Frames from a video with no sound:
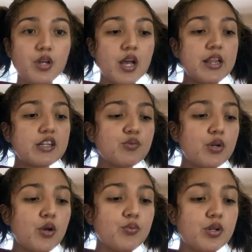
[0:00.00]
And that's what
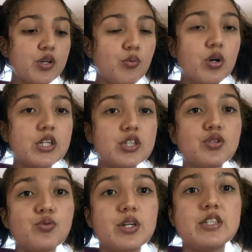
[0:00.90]
I really wanted
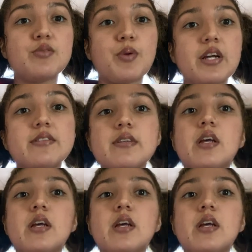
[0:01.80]
to express.